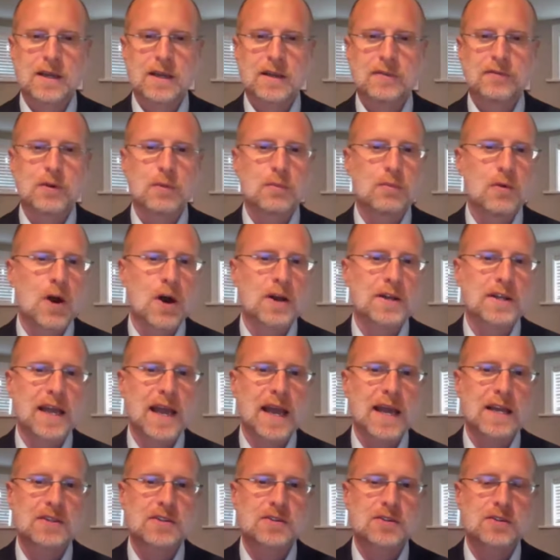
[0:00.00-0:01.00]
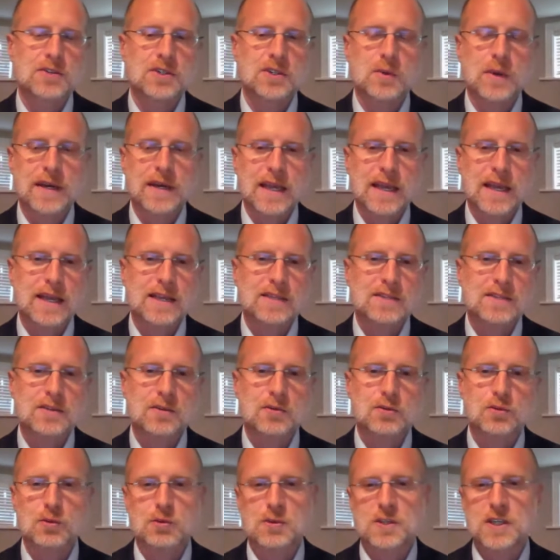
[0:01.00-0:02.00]
for broadcasters to enhance
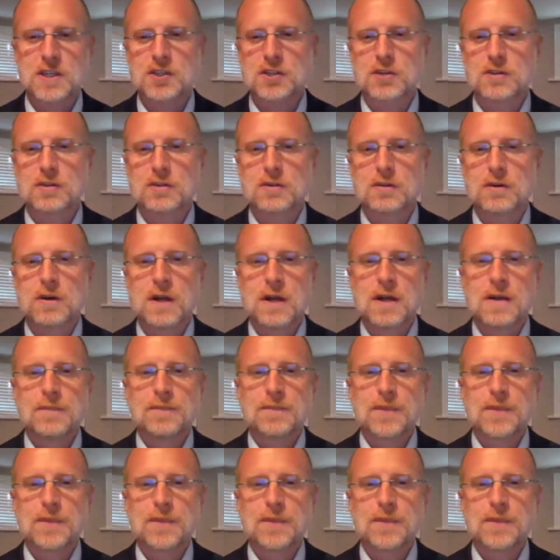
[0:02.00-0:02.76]
their traditional